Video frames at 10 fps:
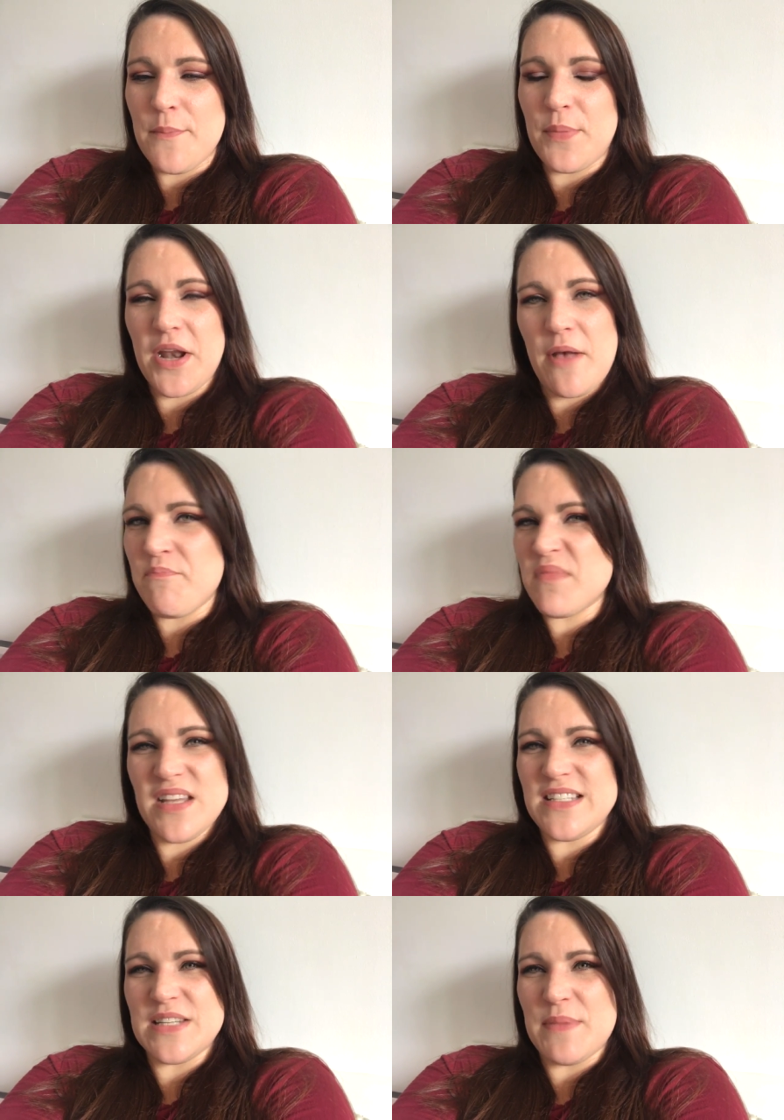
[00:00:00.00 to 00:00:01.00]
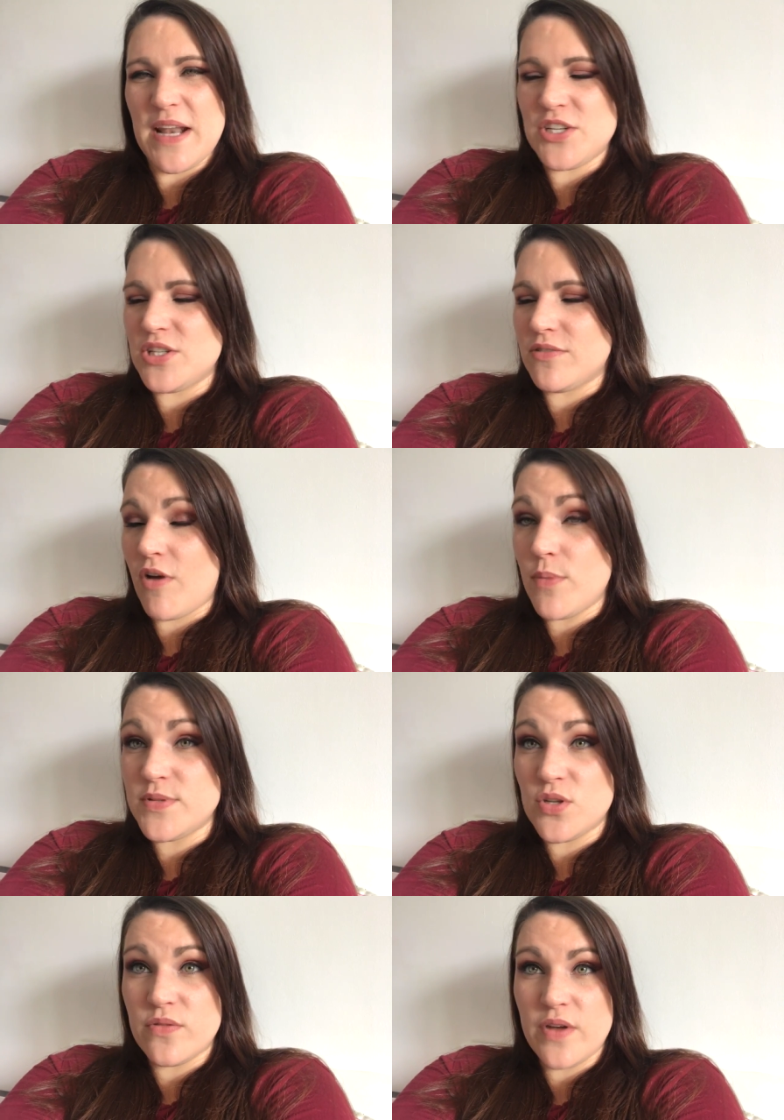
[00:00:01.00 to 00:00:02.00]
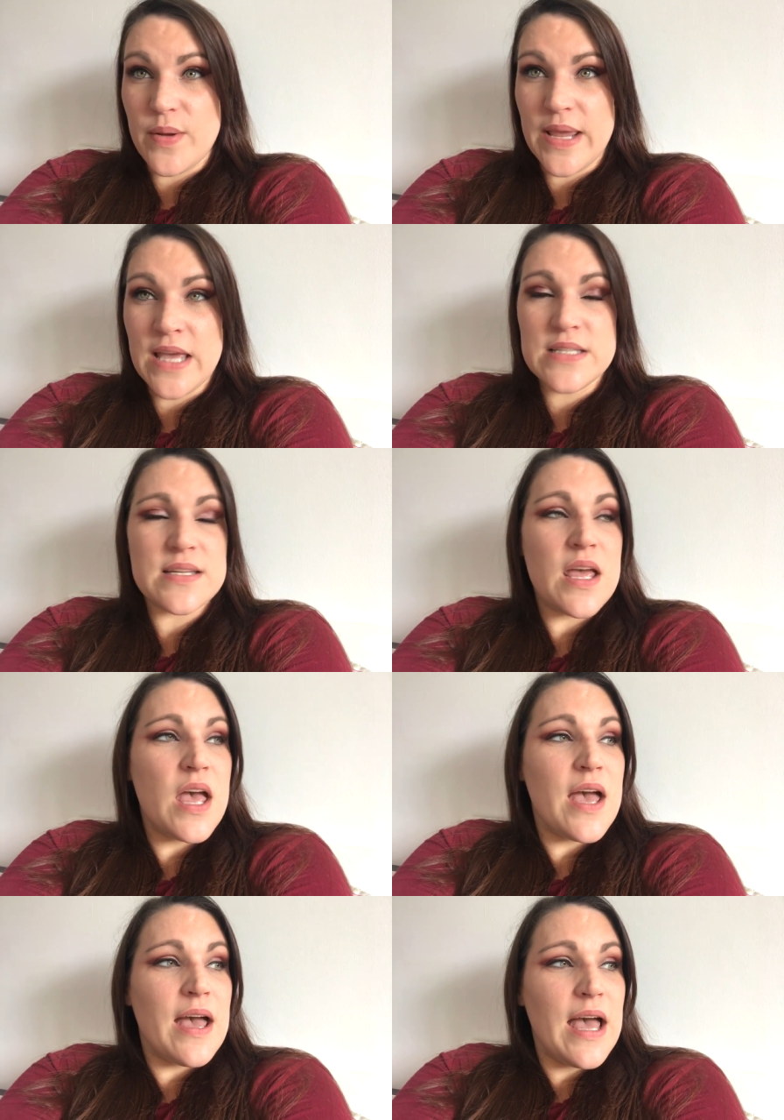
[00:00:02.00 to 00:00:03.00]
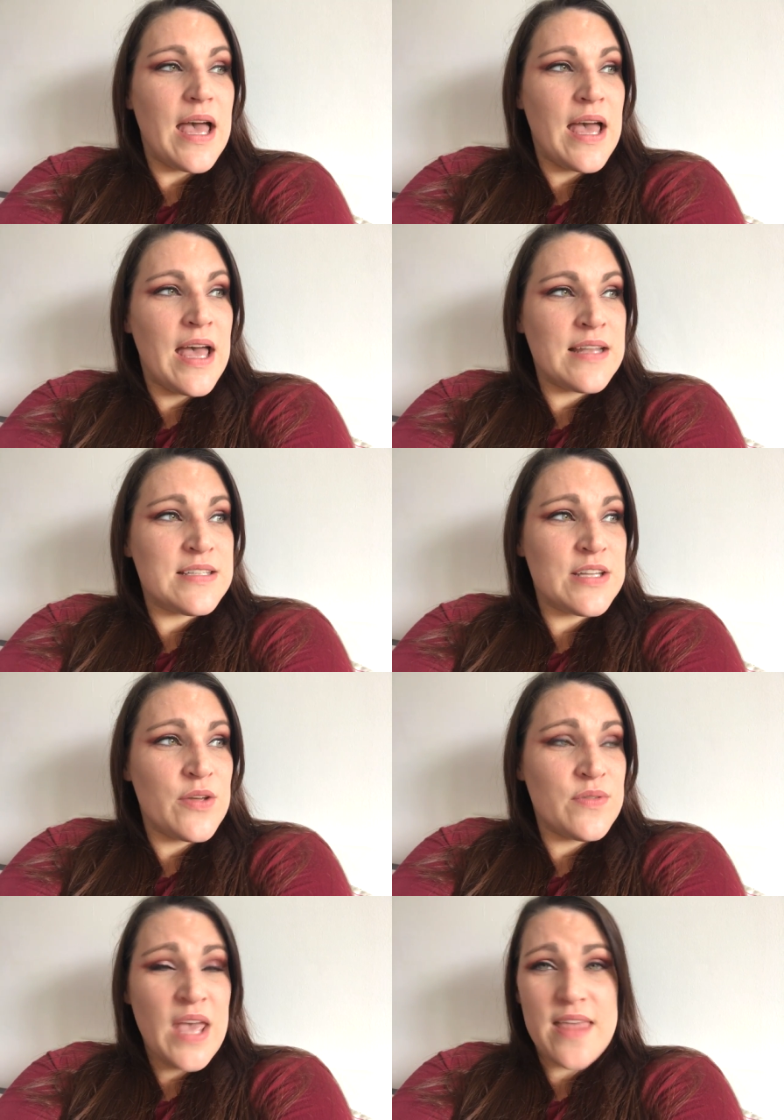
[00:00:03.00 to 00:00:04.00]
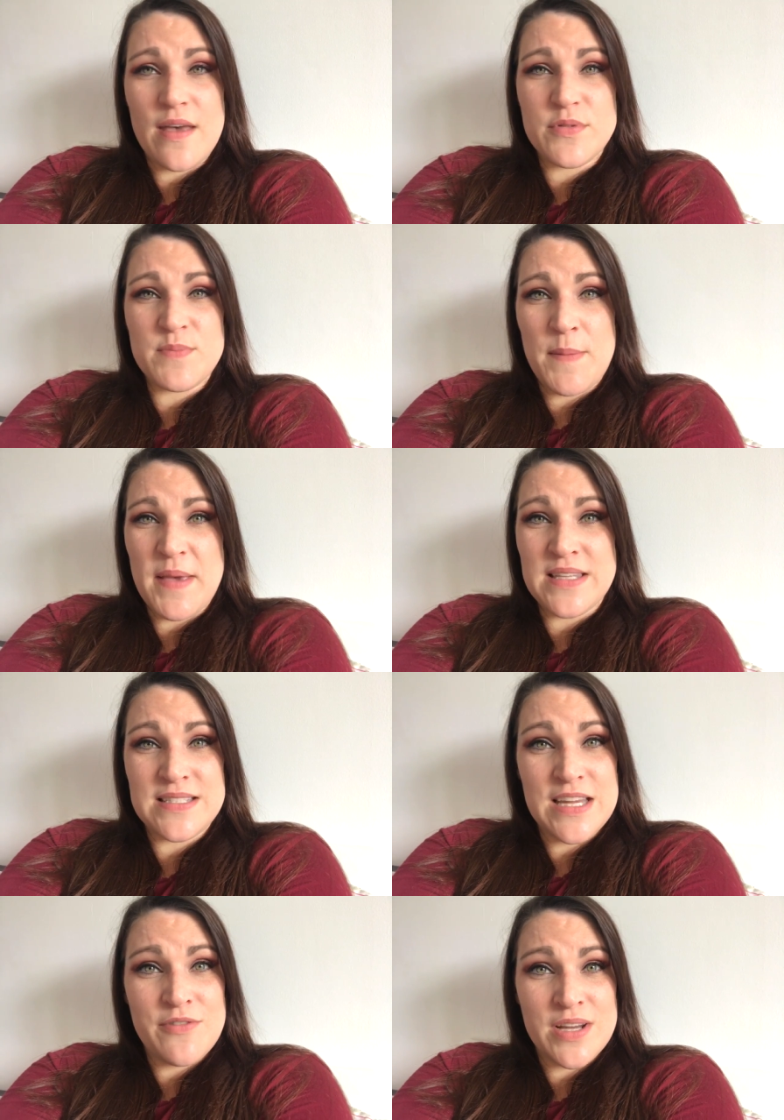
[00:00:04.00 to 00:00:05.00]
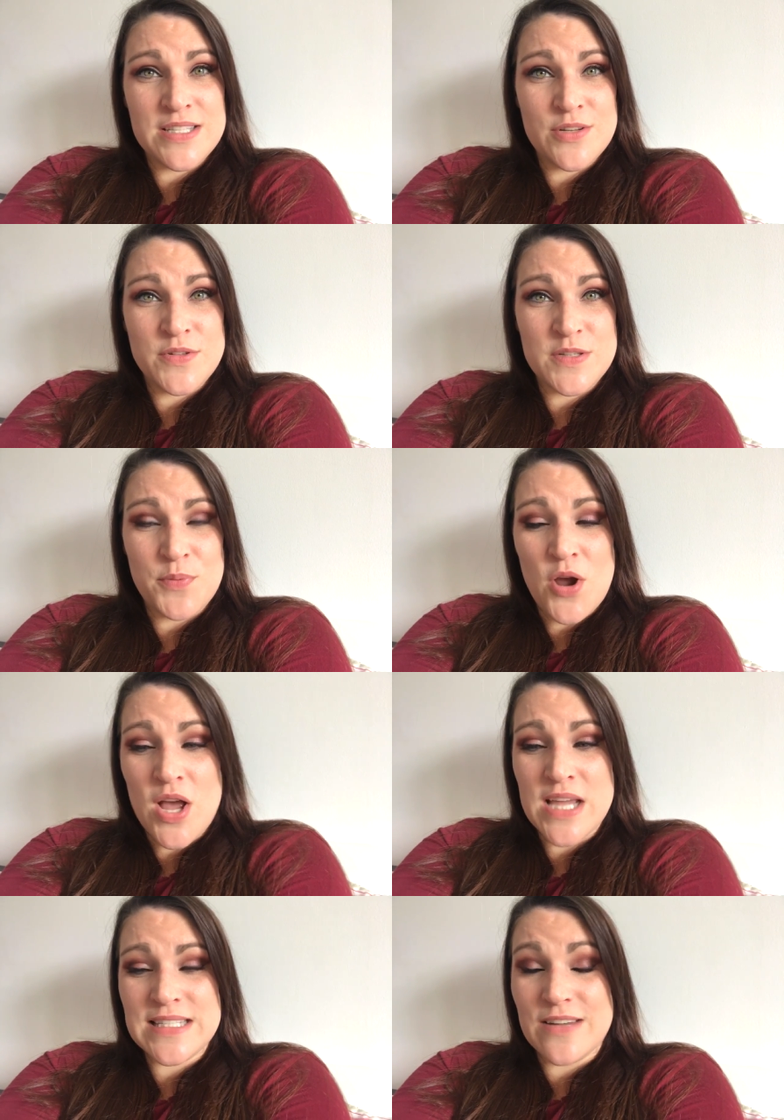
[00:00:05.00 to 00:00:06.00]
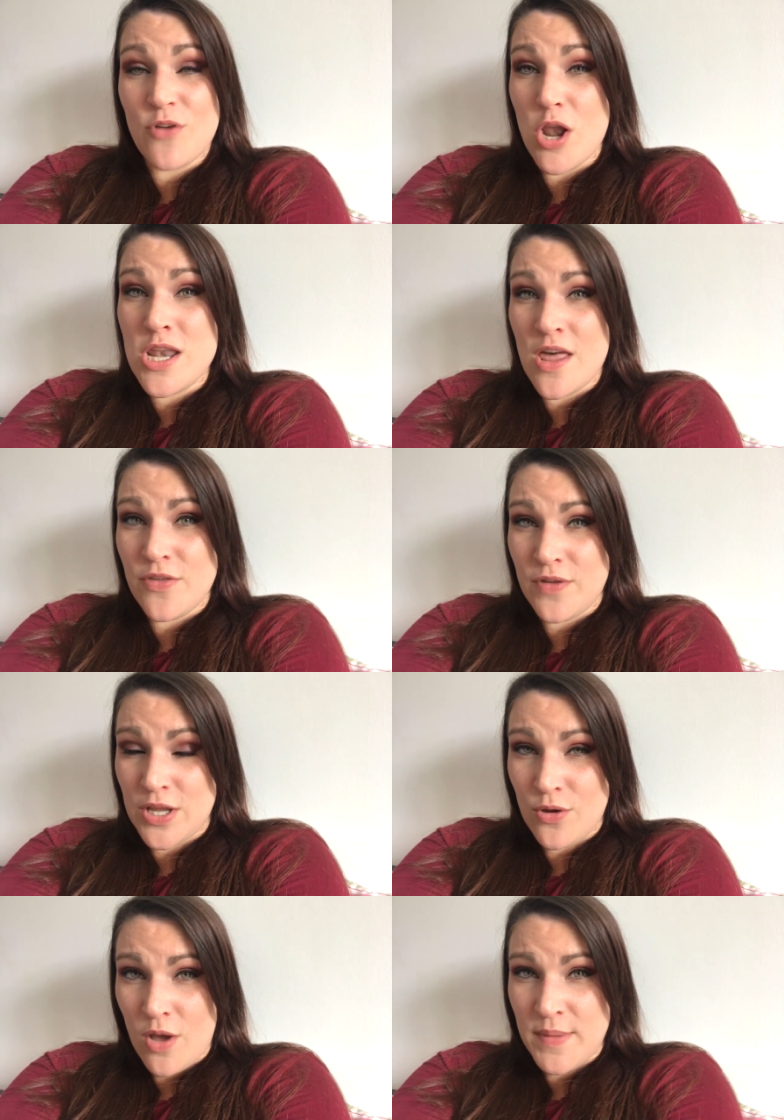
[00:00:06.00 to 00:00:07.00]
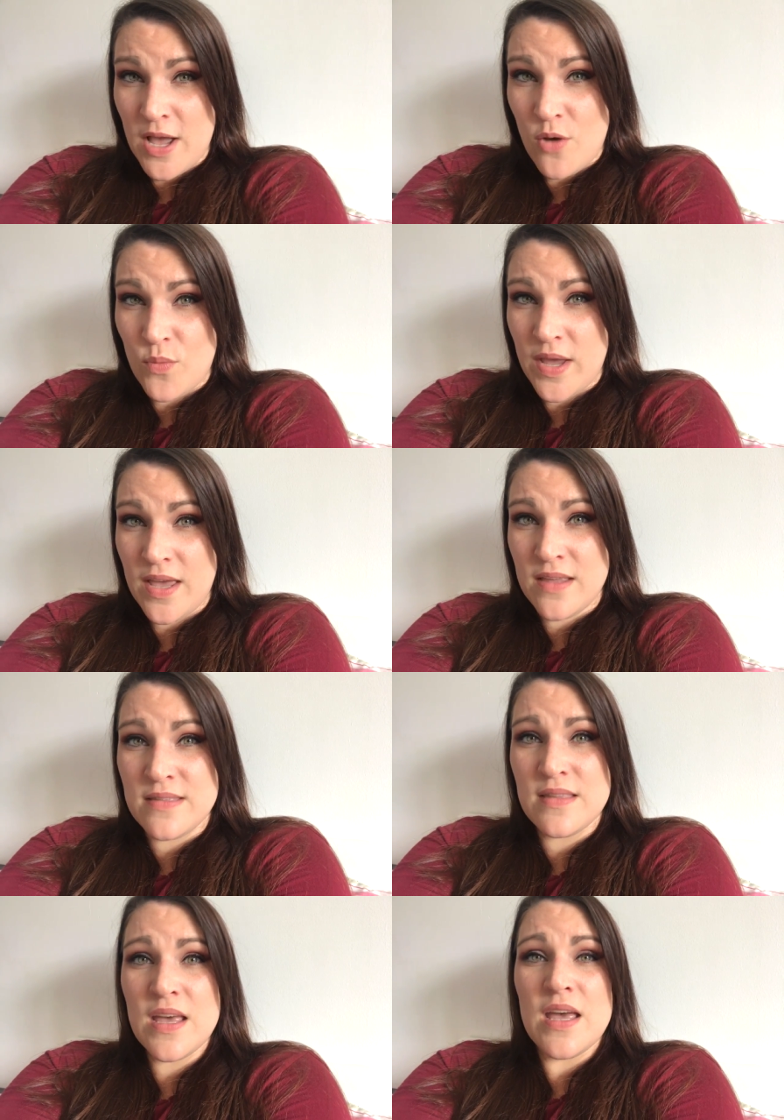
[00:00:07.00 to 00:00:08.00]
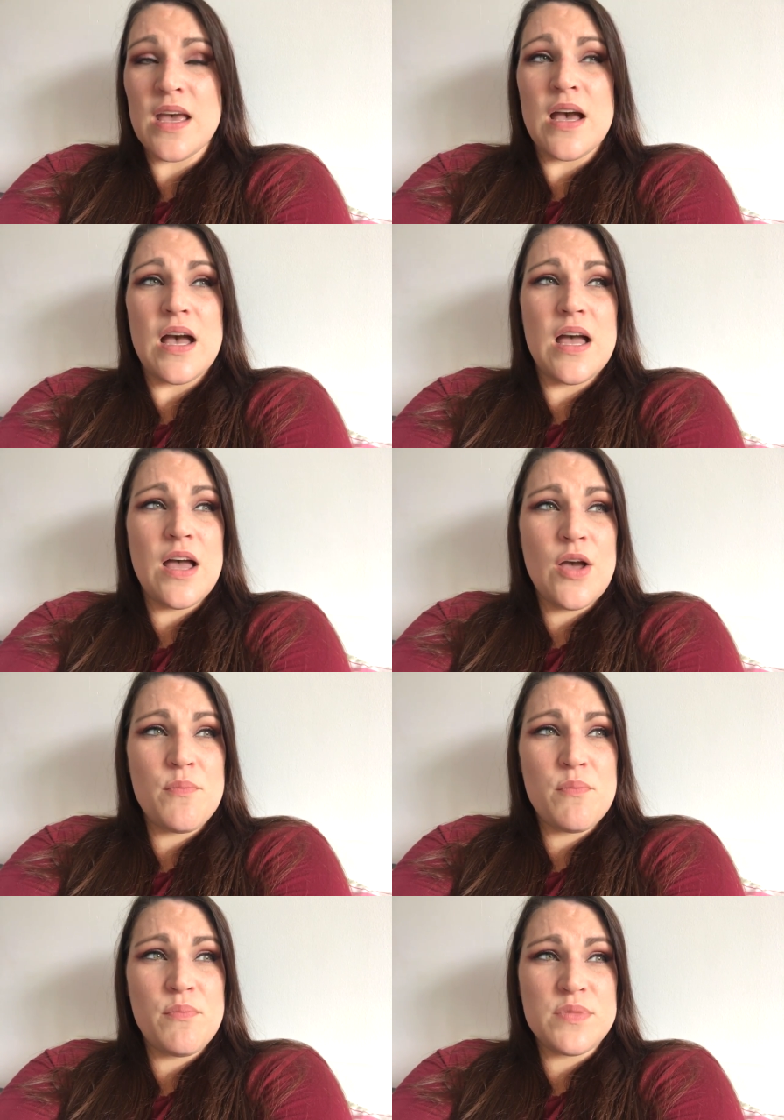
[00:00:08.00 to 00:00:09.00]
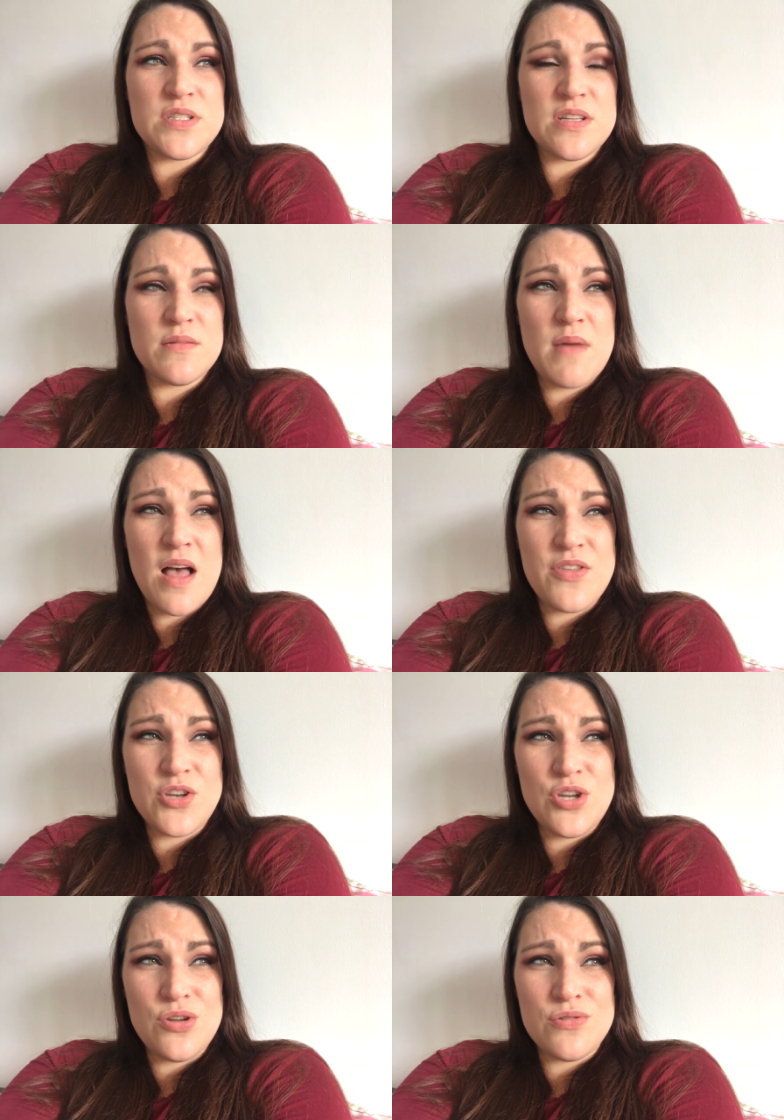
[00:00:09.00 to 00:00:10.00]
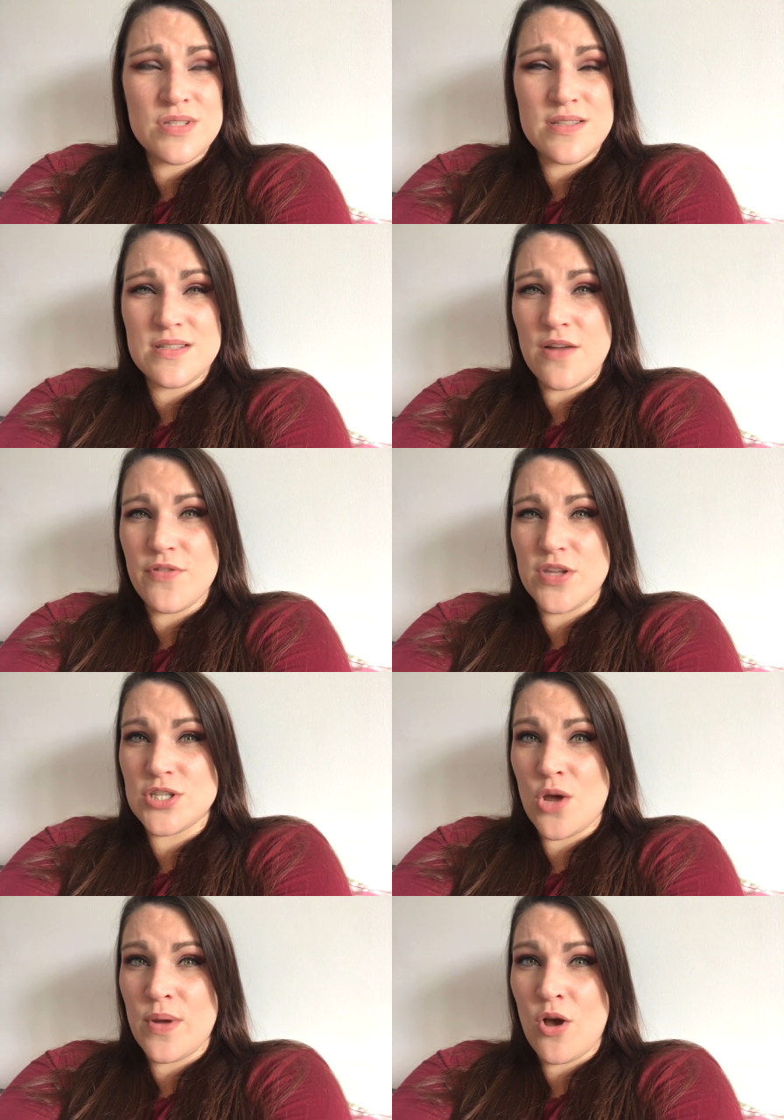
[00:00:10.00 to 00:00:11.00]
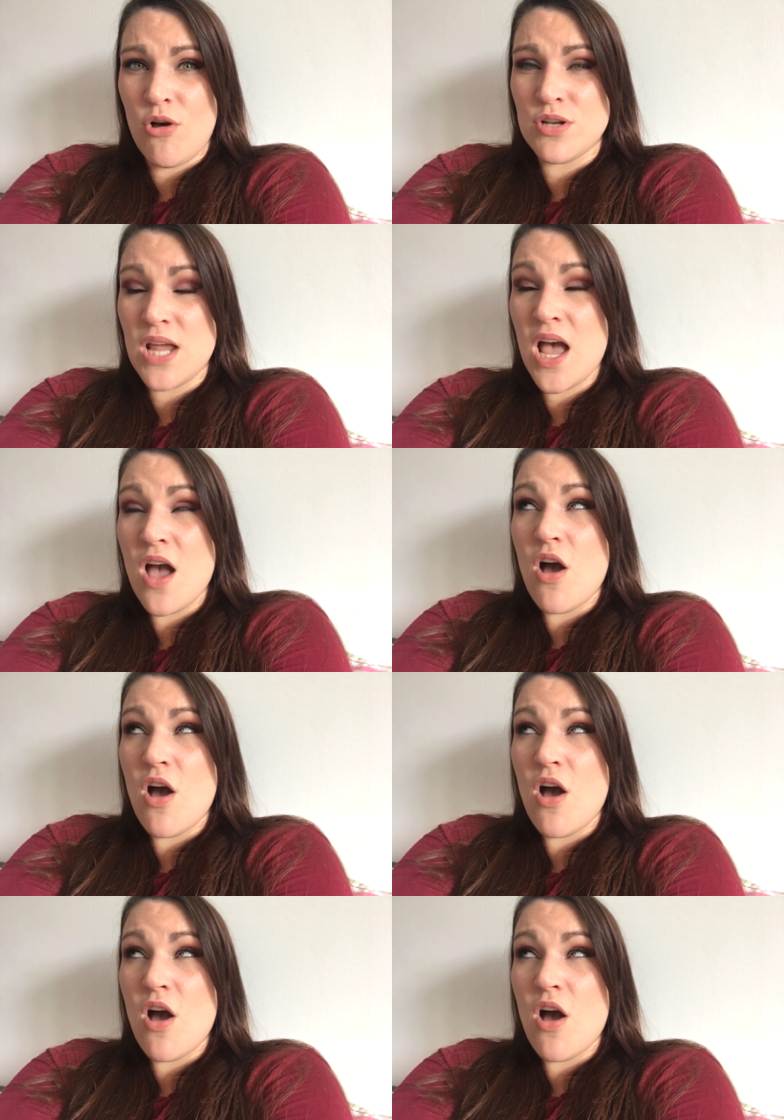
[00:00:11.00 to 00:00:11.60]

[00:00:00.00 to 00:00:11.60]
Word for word: but um, doesn't matter, she'll grow up sort of knowing it. And so, yeah, that was my big secret sort of surprise. I've got another video coming up with... Um, some other news and stuff that's going on.